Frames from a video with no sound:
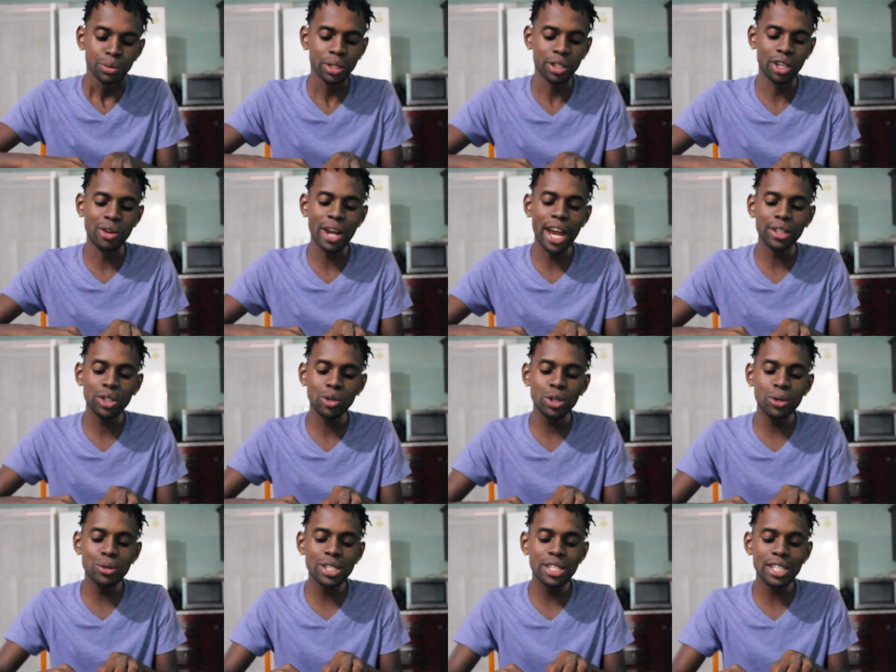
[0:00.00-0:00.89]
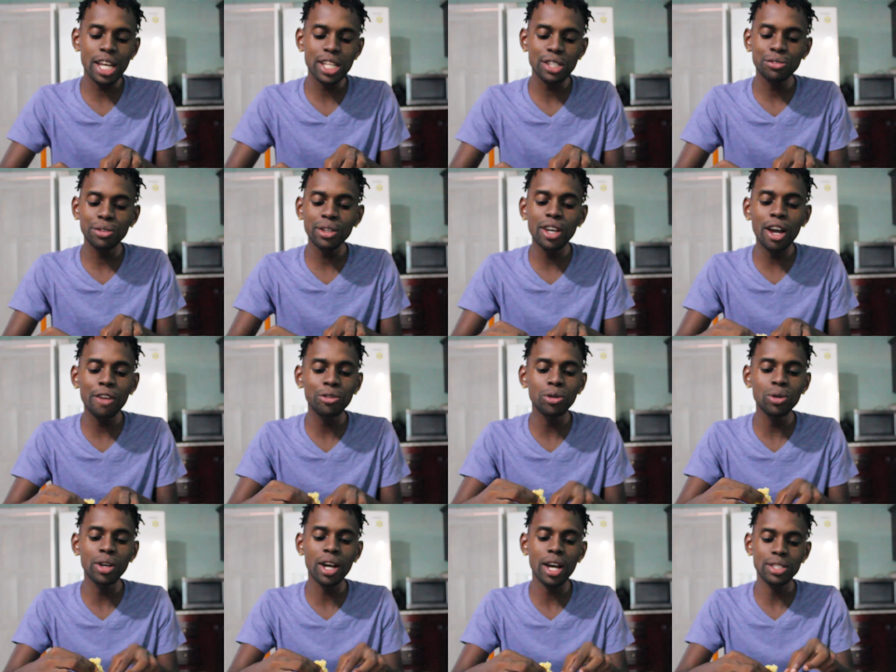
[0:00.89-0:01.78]
You're right to use this as finger
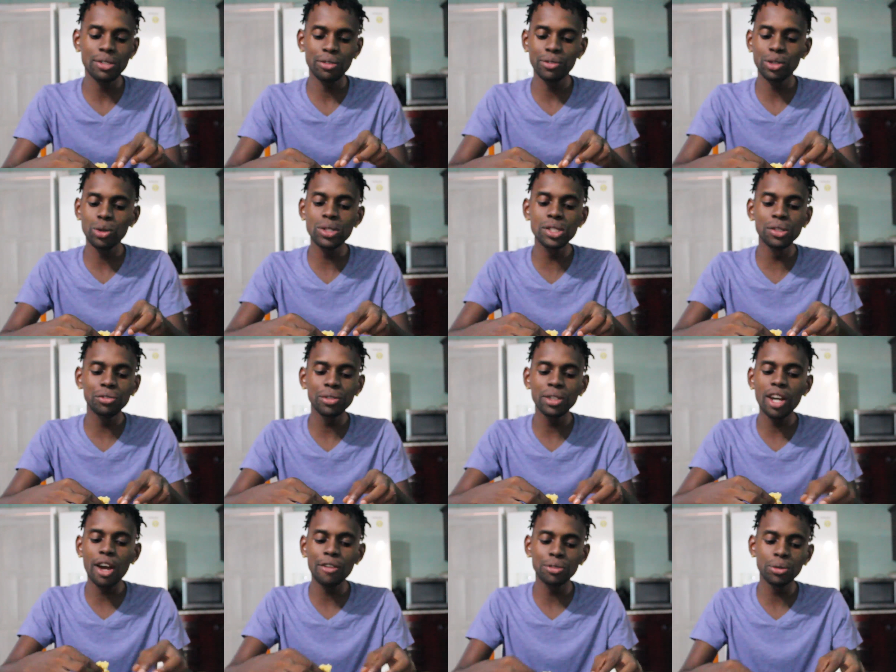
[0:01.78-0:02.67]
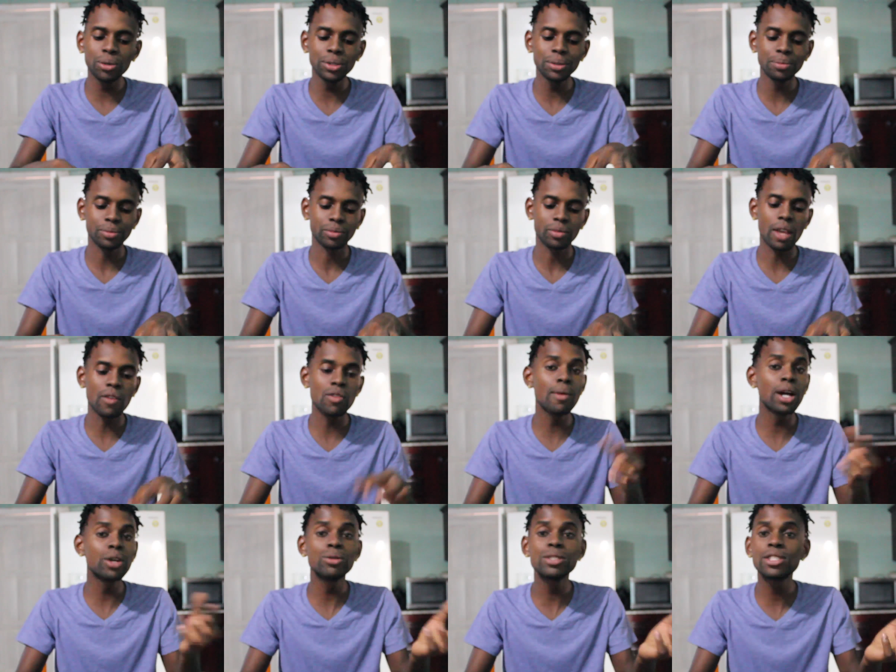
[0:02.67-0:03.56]
food, because if it was a finger food,
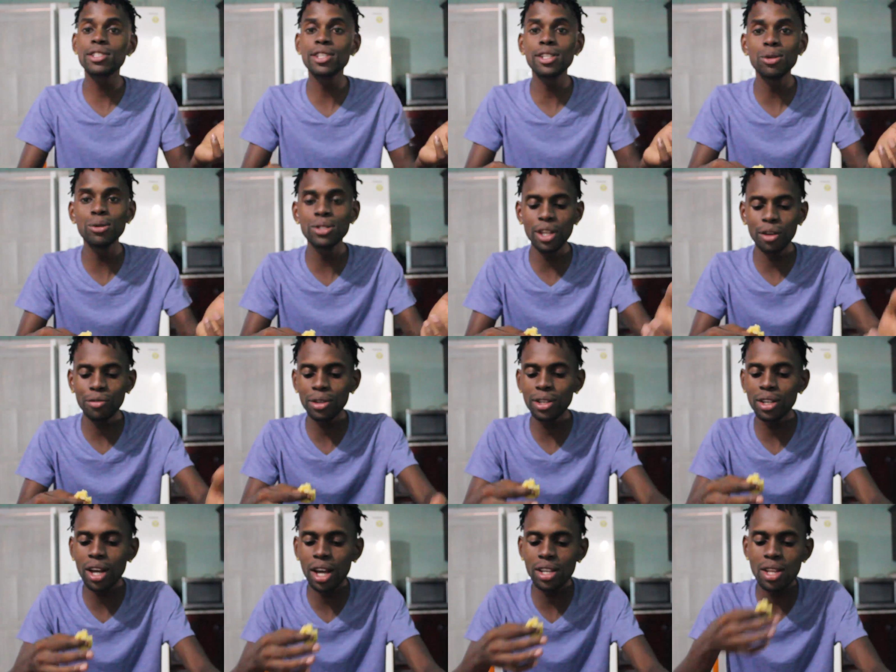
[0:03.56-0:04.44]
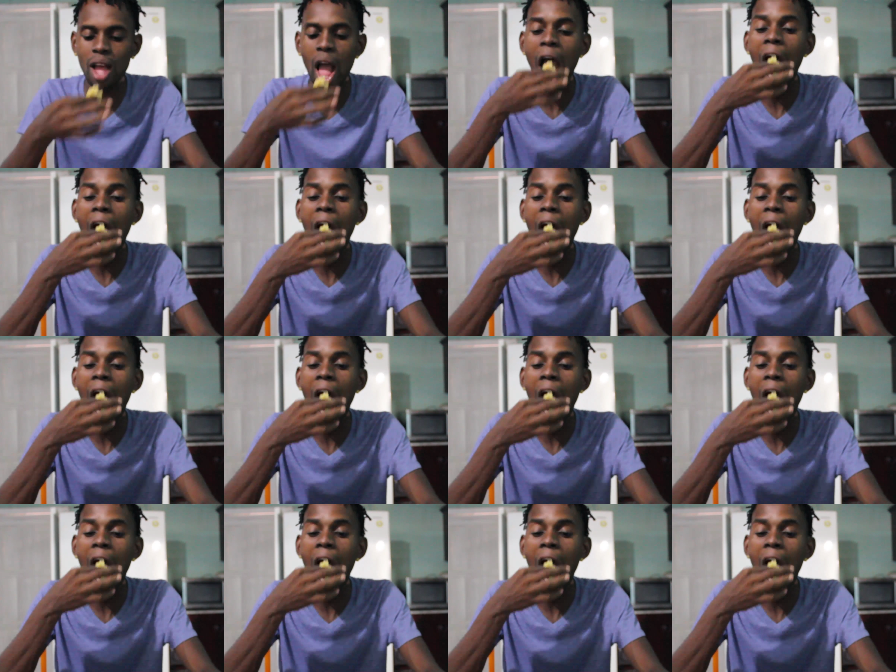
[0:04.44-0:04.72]
everybody would still use their fingers.